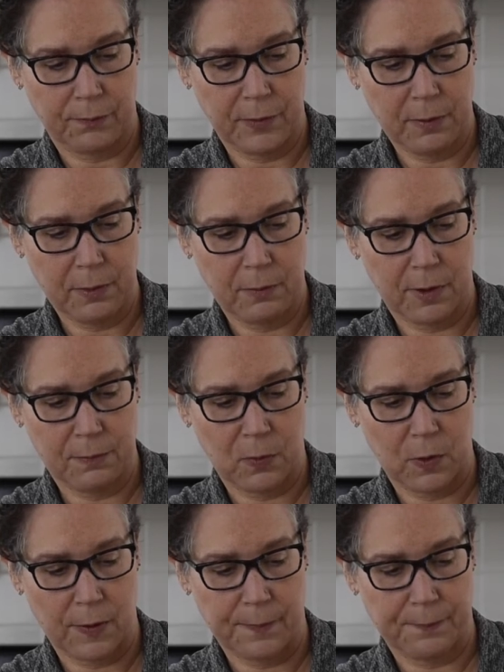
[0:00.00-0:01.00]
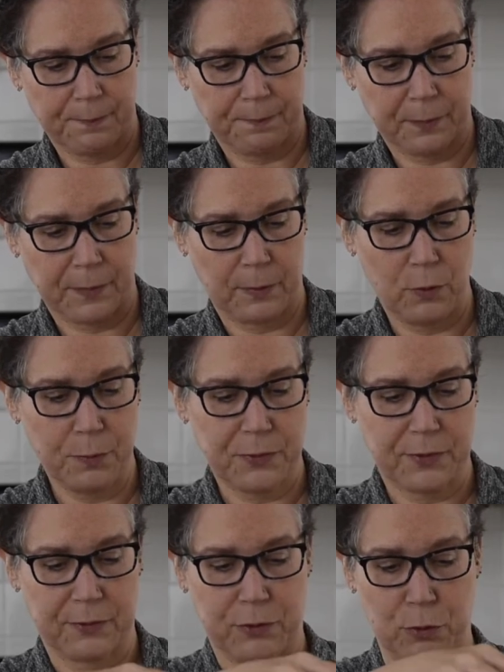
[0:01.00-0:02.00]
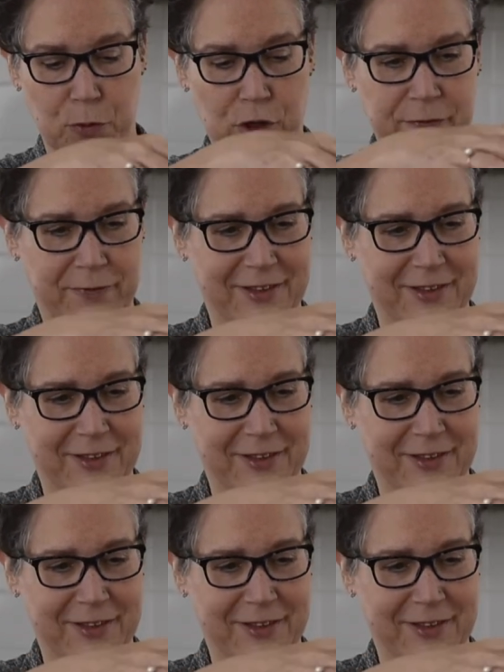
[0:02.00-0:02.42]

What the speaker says: Maybe one more. Oops, two more.